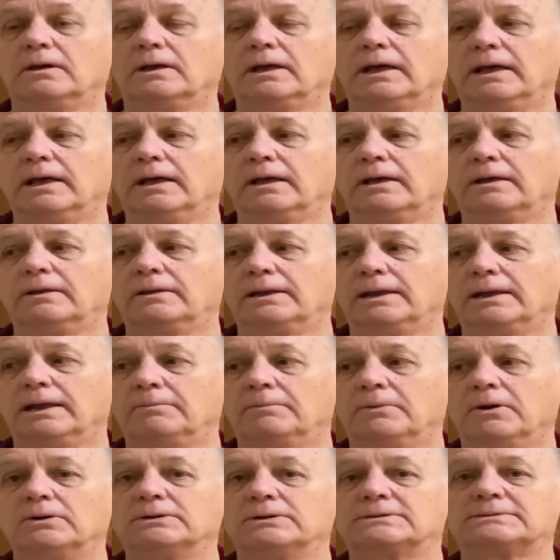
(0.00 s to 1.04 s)
And in
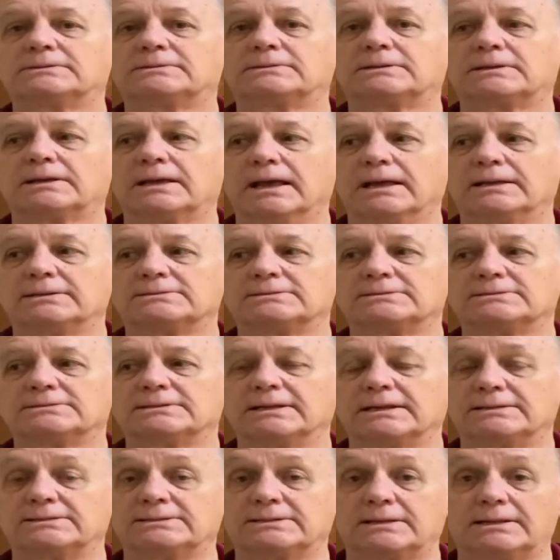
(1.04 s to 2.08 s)
most cases,
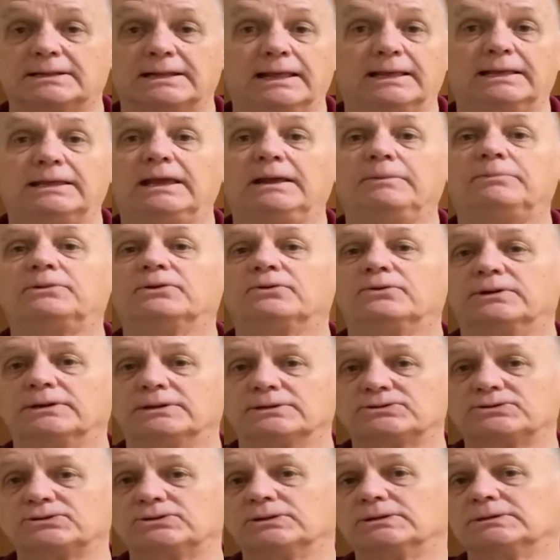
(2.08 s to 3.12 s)
they keep their
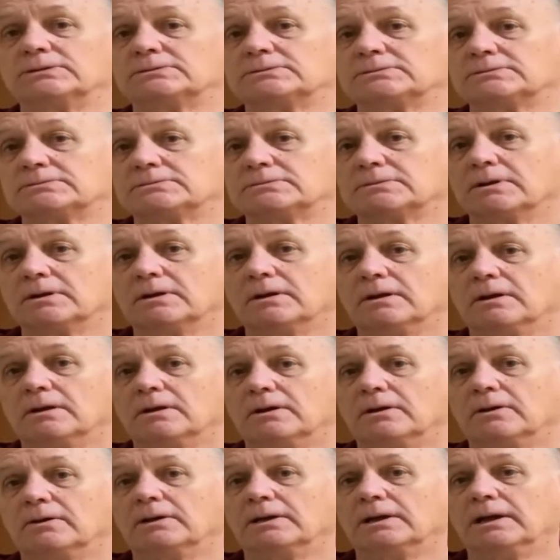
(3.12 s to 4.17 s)
distance,
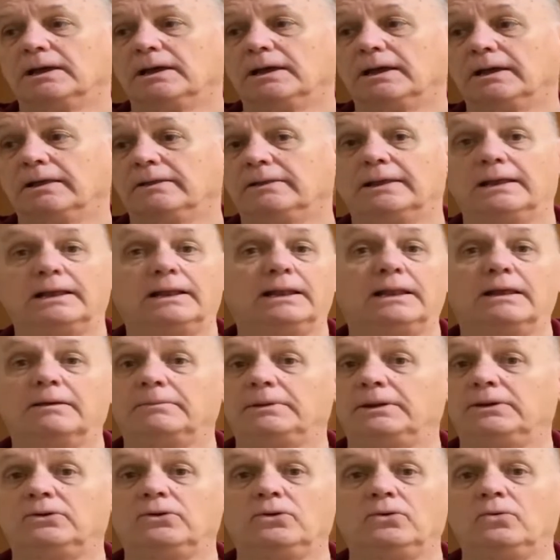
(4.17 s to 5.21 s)
okay, and they let
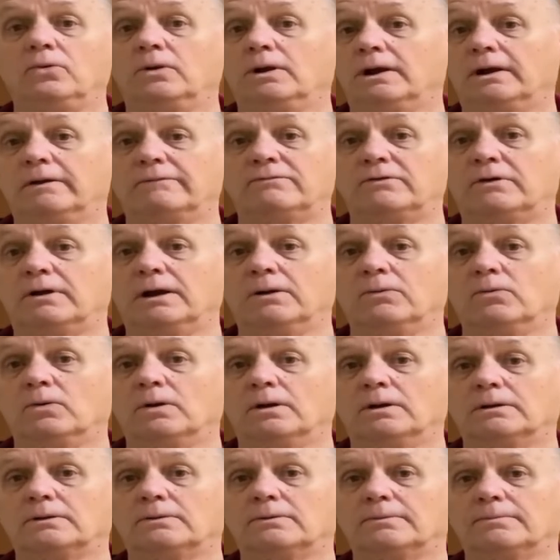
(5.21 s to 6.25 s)
me do whatever I
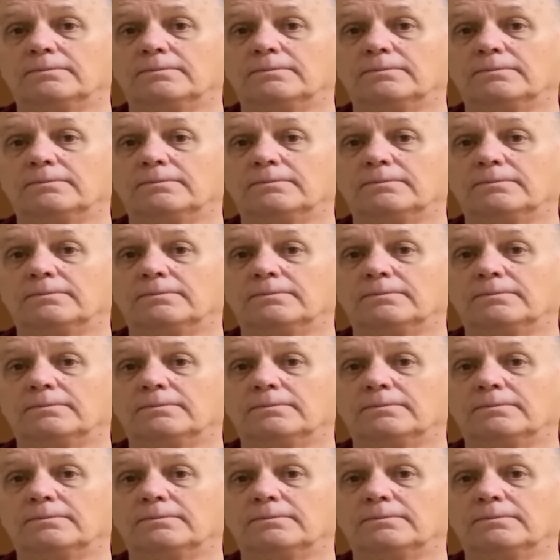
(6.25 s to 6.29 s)
want.